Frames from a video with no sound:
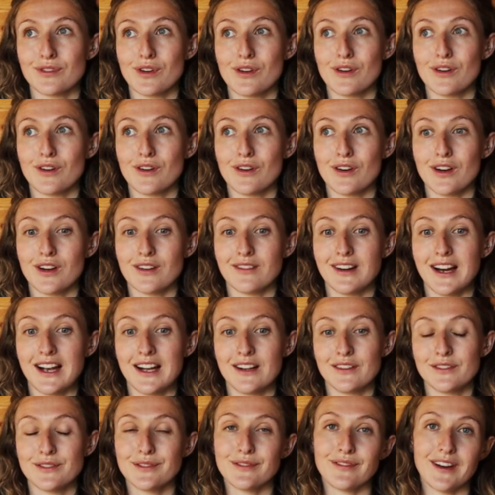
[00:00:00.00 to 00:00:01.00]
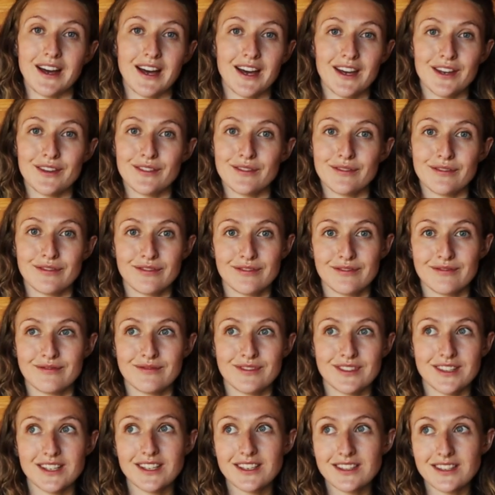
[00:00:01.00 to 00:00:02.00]
for around
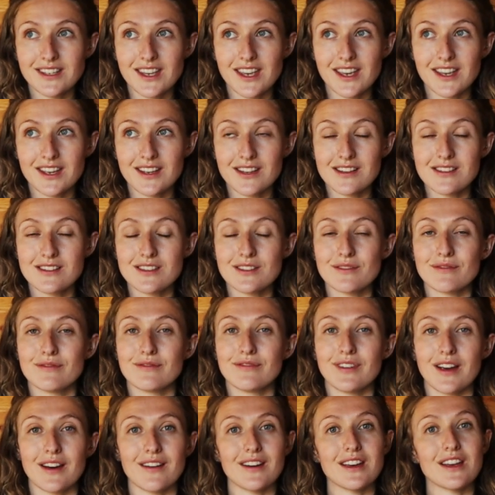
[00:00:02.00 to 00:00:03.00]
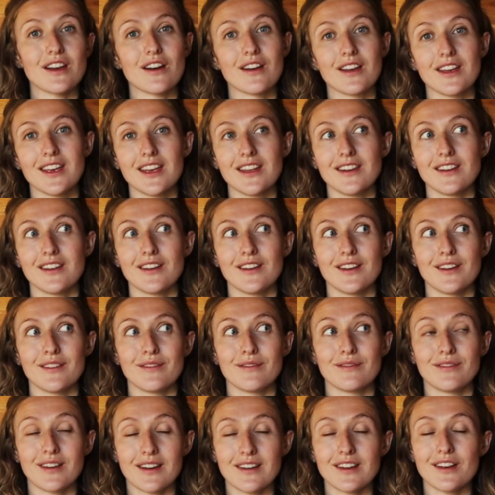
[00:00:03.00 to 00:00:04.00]
5-6 years, in
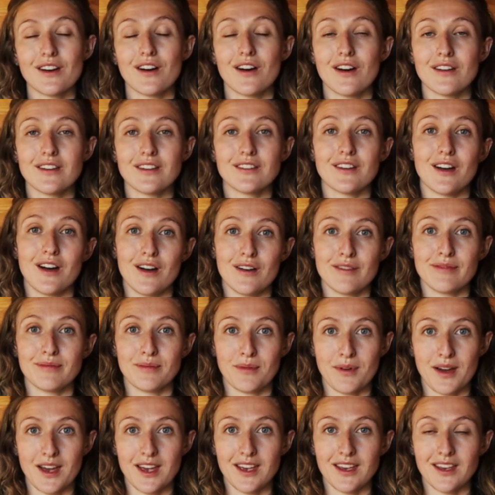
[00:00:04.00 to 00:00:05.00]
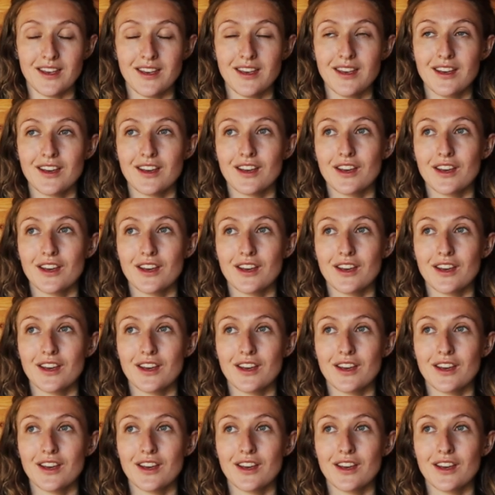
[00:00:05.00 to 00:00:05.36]
a very on and off way.